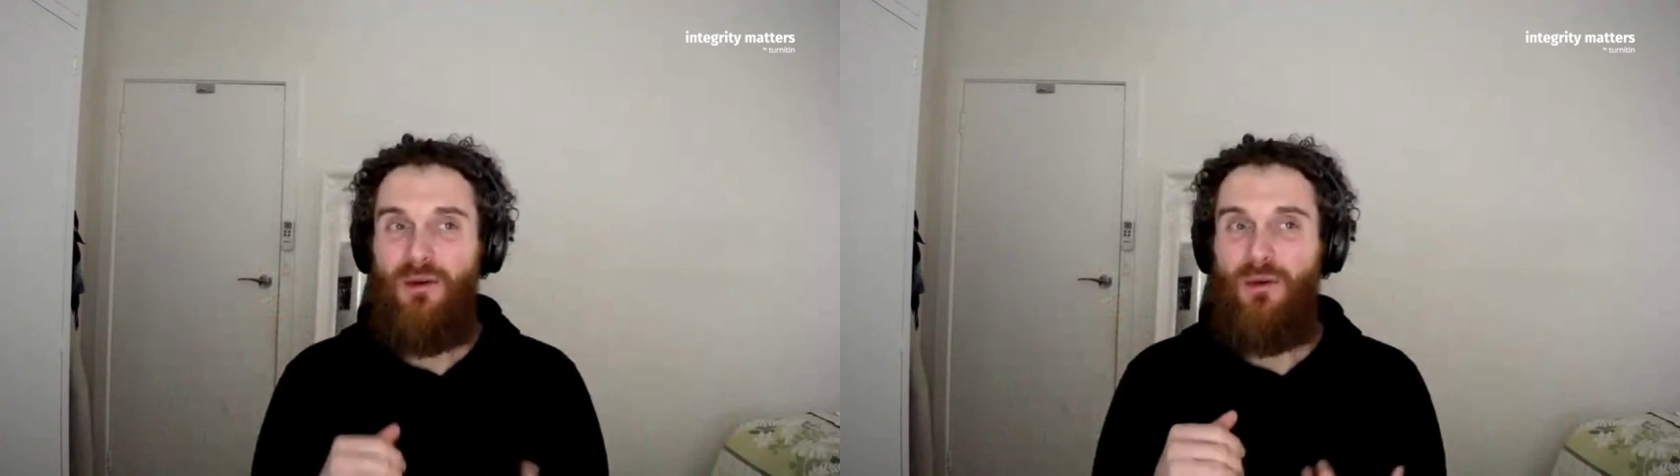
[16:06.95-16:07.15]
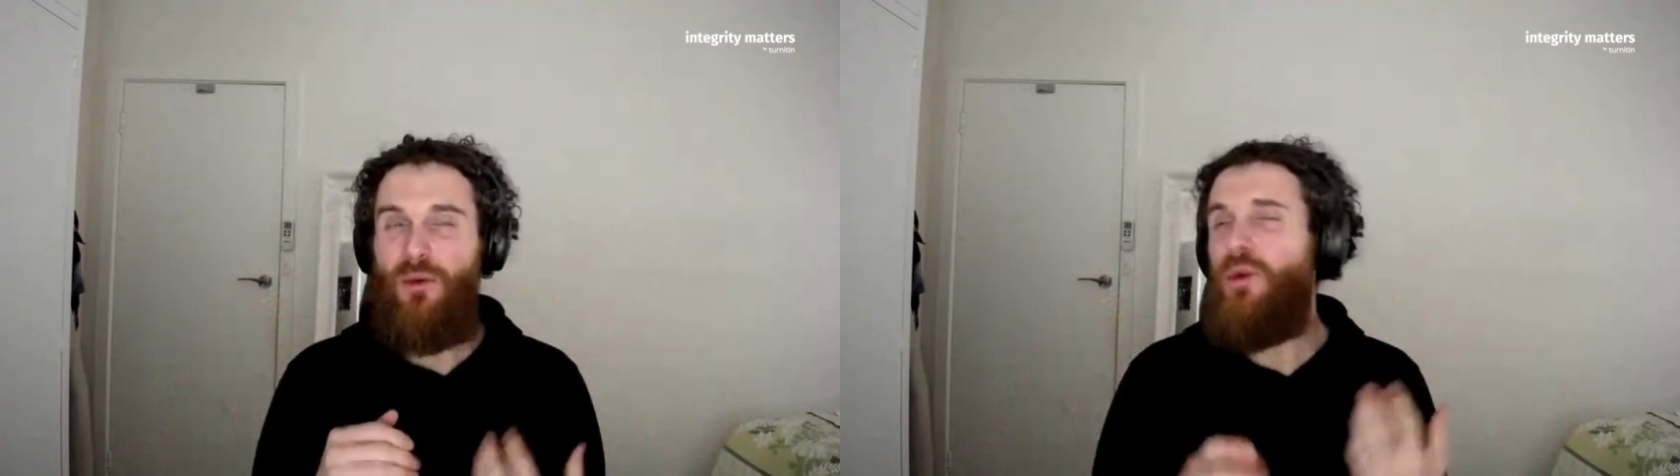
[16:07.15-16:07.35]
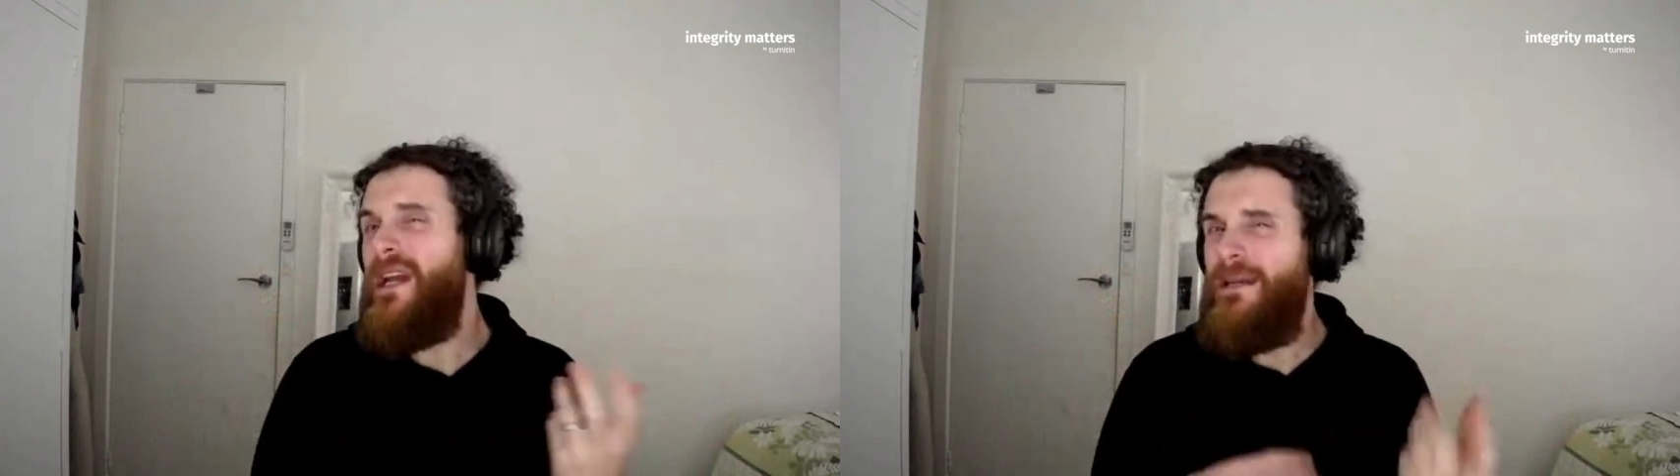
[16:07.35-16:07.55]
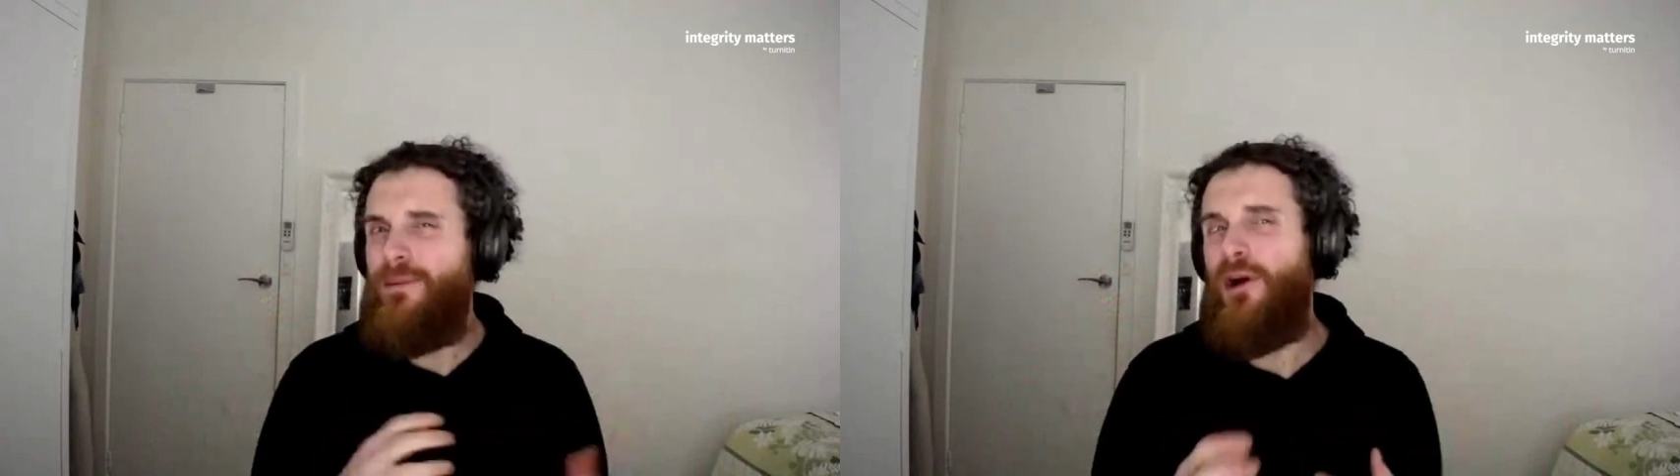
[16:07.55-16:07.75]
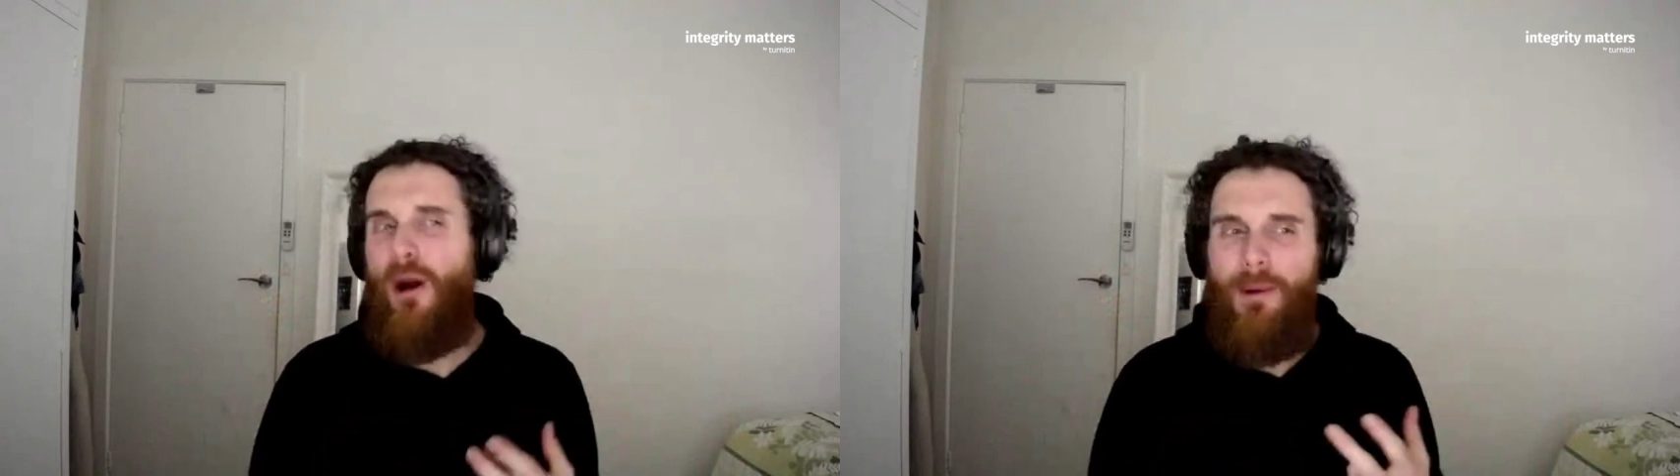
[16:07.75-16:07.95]
we
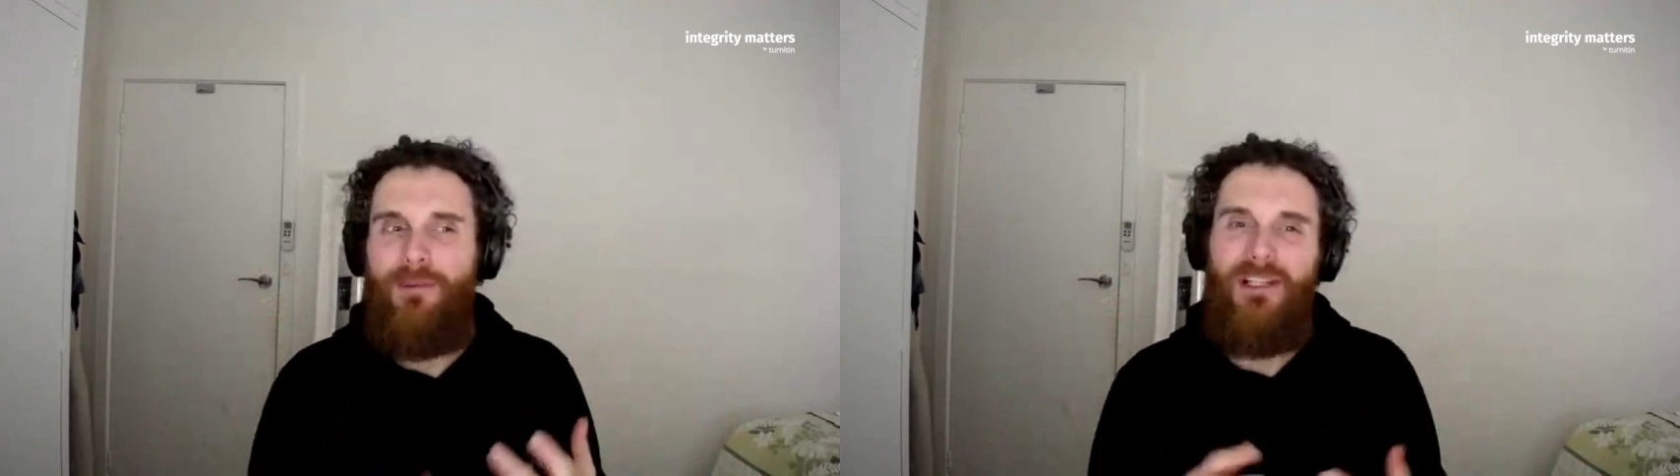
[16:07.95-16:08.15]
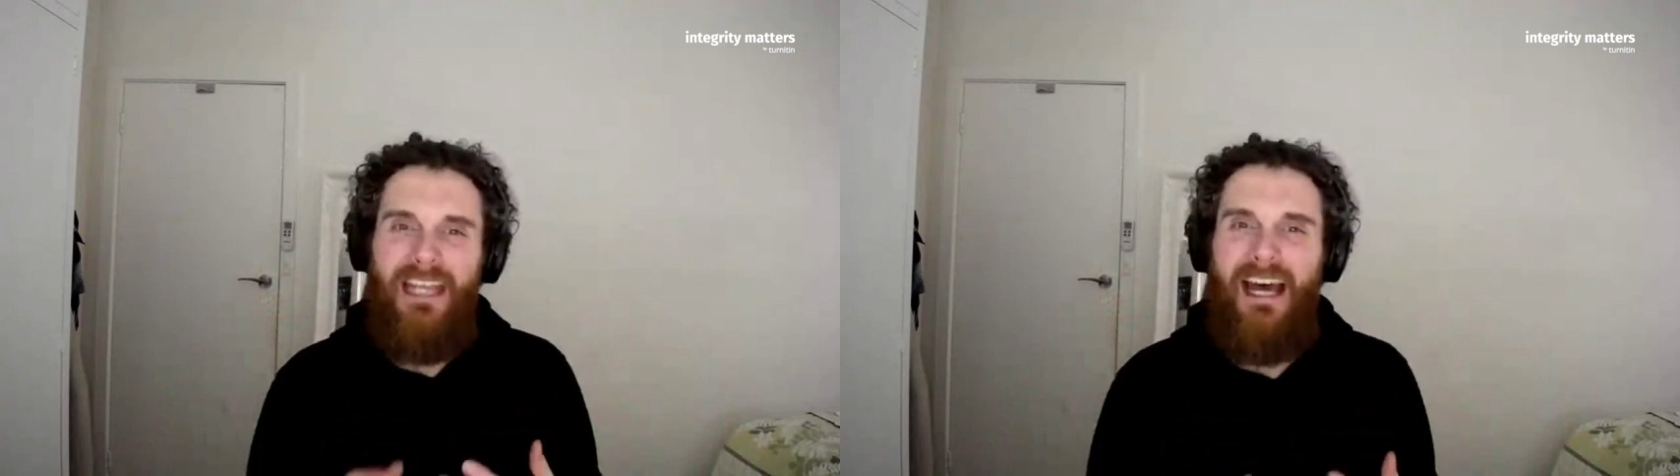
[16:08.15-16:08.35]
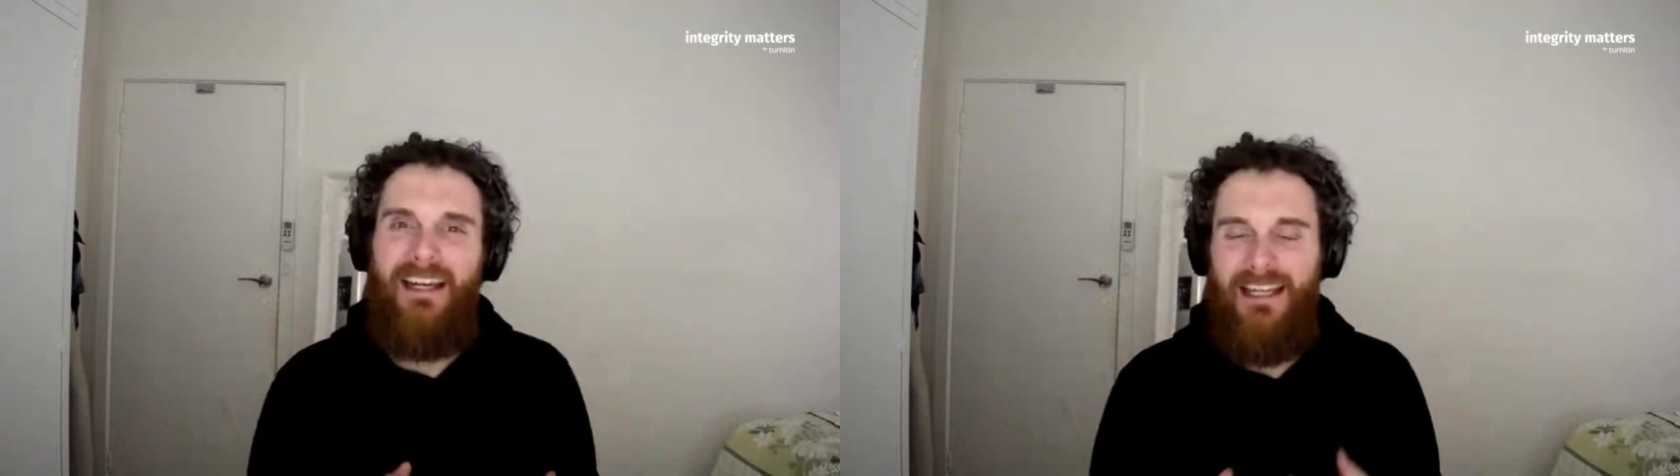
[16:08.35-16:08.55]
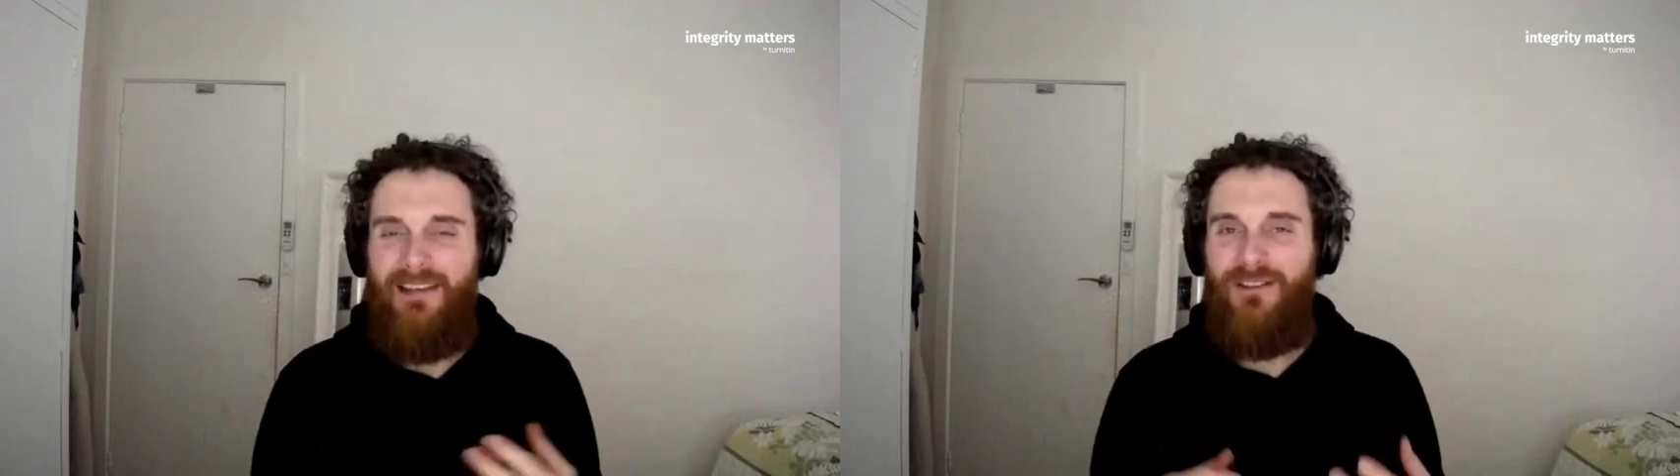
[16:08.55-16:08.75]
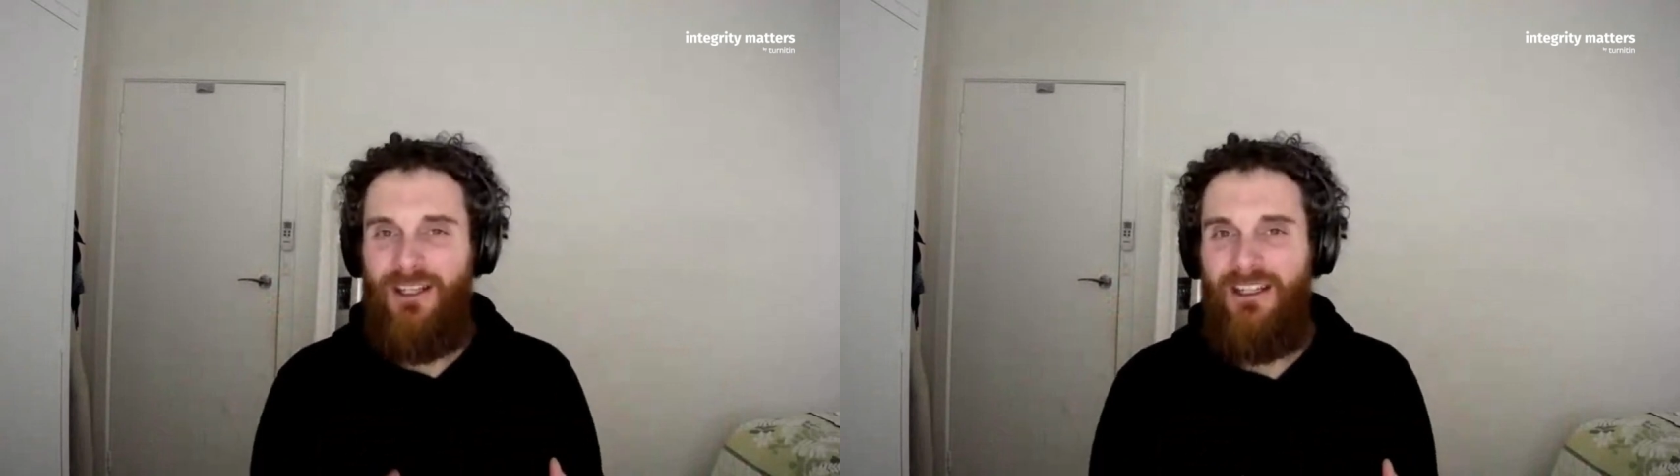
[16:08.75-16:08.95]
probably aren't
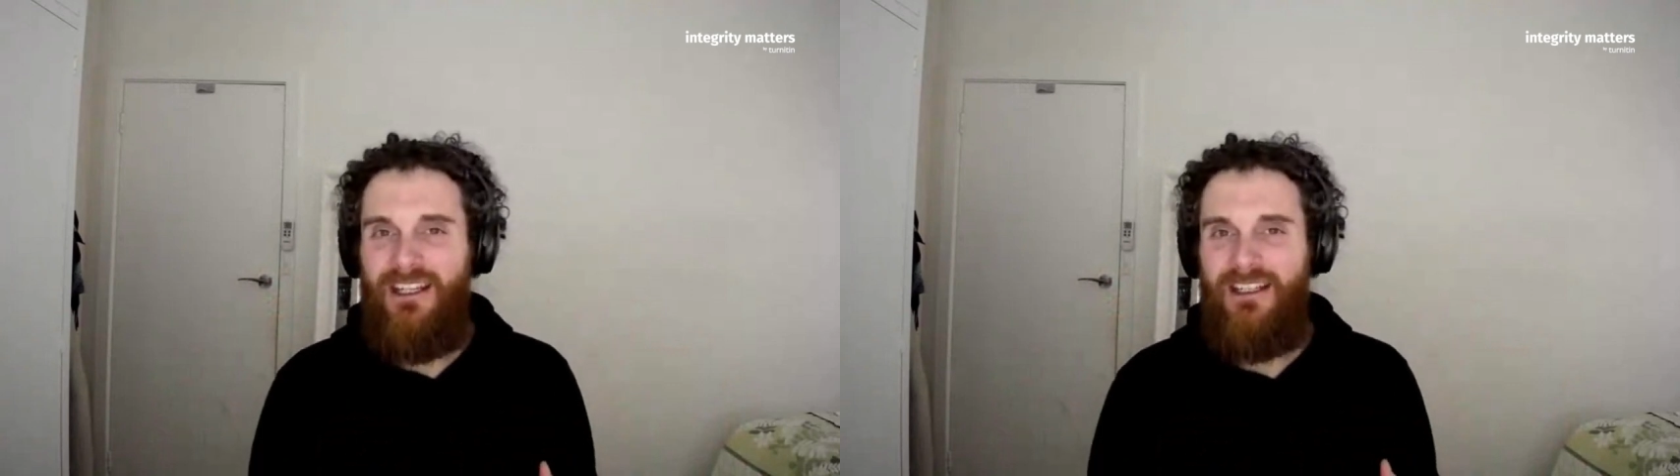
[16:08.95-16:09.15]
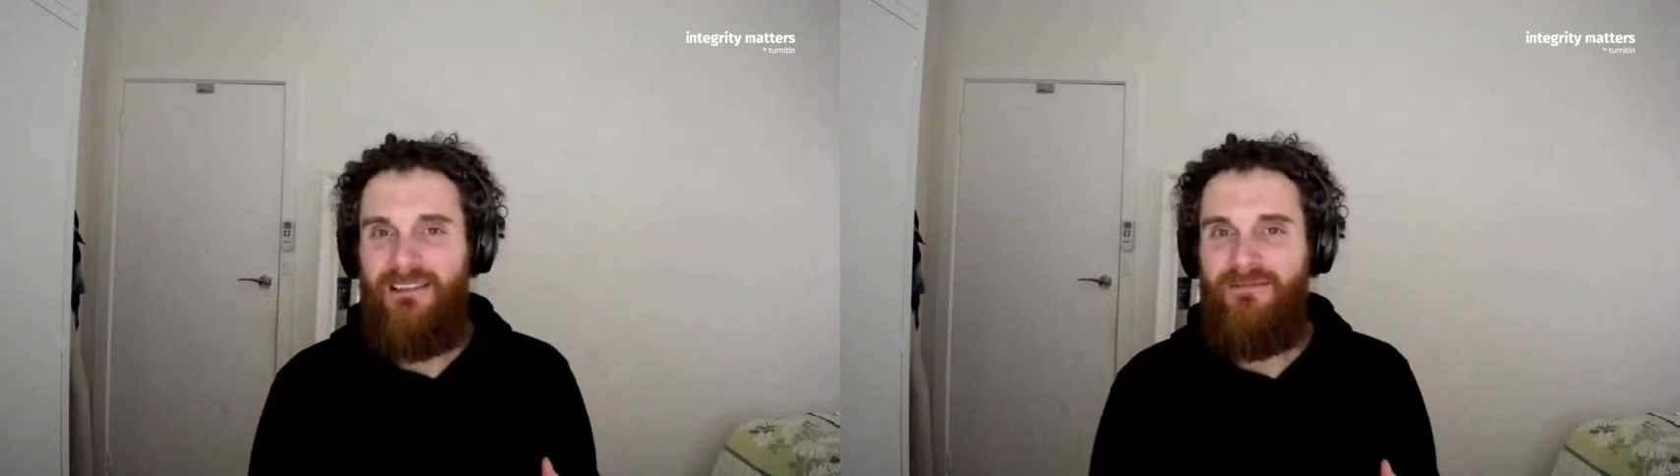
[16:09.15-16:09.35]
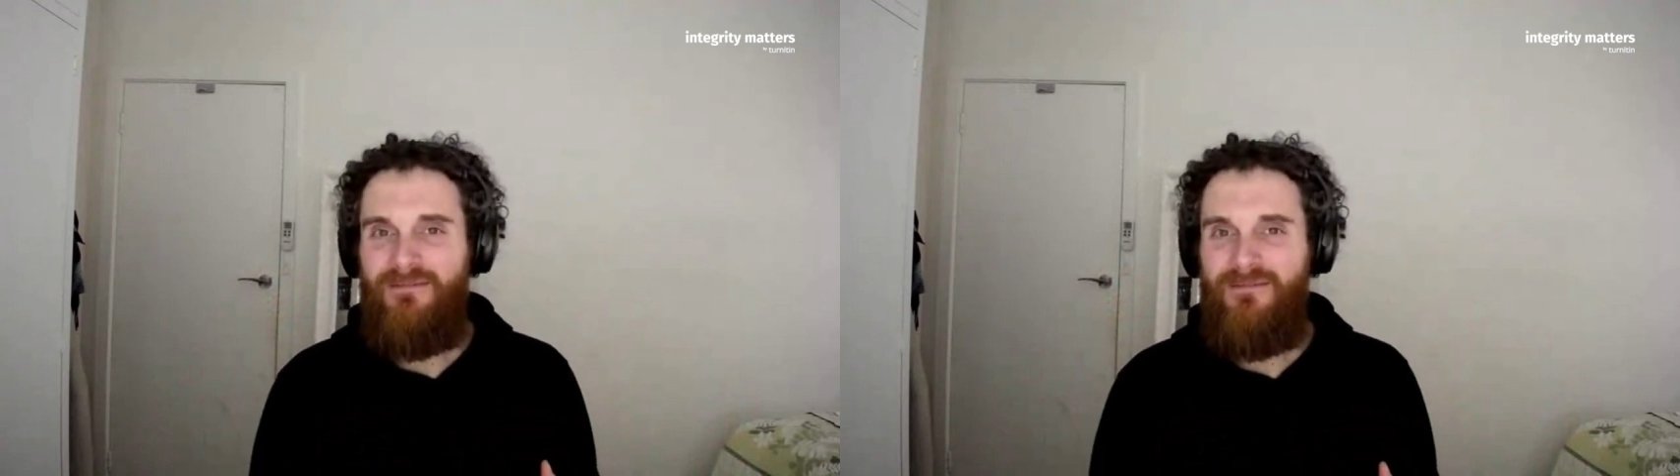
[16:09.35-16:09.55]
ever going to